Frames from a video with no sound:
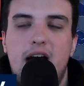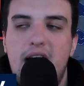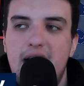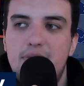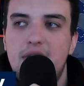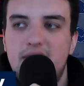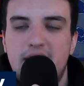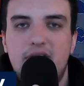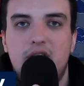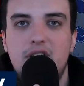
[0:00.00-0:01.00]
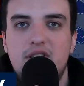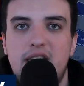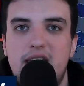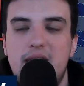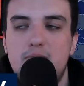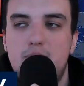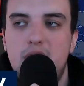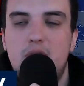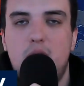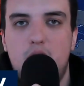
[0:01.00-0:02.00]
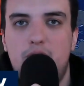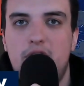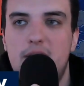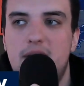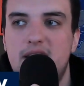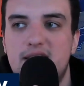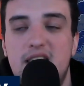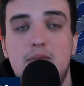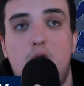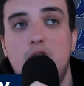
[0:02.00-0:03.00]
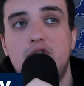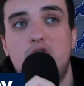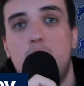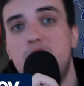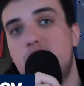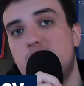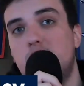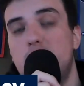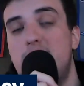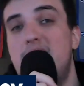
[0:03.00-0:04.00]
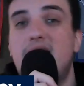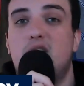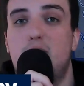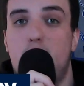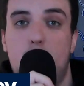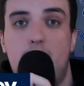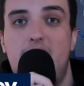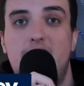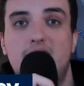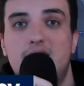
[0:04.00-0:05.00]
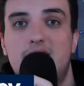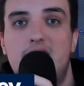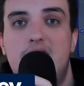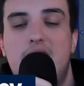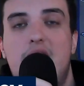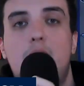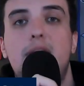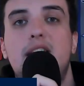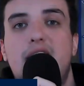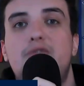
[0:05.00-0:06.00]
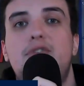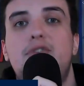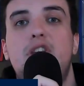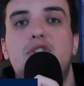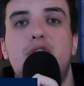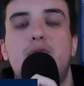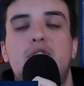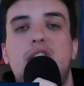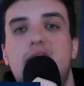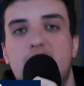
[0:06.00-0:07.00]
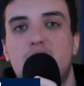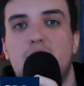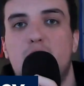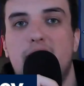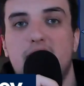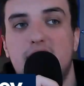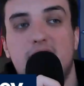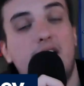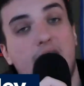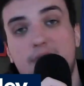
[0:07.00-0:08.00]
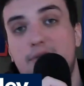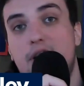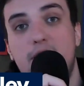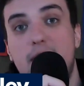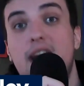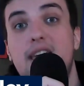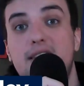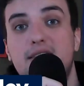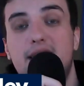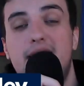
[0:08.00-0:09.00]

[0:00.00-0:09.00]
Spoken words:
I think that there is a big role for him on this team. Also, when just looking at the bullpen, how many lefties do you see in this bullpen? Not very many.